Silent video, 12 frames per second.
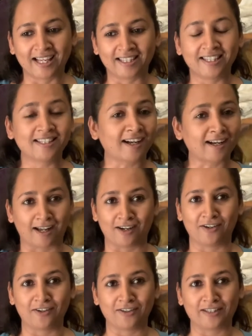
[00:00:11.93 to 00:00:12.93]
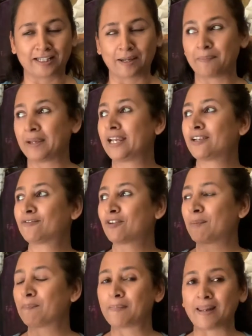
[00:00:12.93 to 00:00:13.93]
These are colors that are made
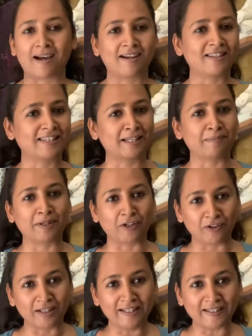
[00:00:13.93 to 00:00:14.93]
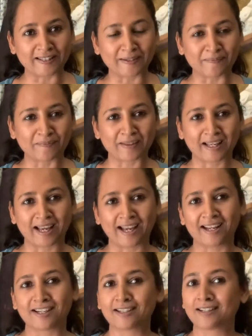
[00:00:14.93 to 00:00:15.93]
from plants and minerals,
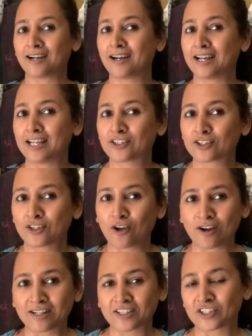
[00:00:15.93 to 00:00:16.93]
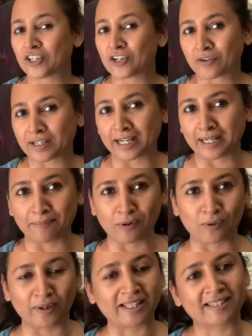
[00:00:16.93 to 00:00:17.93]
and it's not a secret
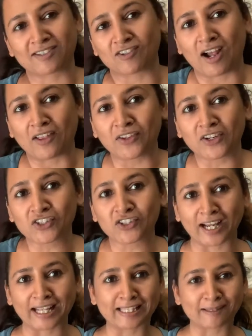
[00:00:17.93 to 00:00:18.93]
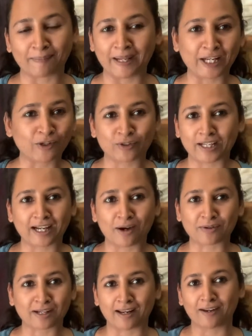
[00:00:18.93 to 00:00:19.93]
anymore. It's rather a child's play to take
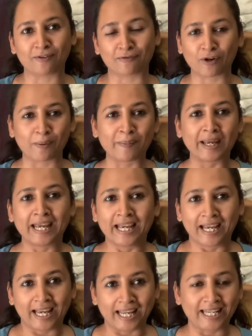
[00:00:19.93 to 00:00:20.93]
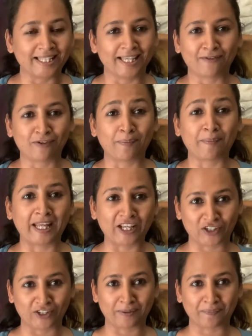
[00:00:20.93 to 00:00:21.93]
out color from anything from
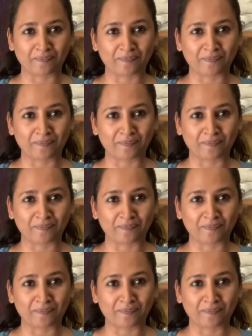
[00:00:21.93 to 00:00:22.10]
nature.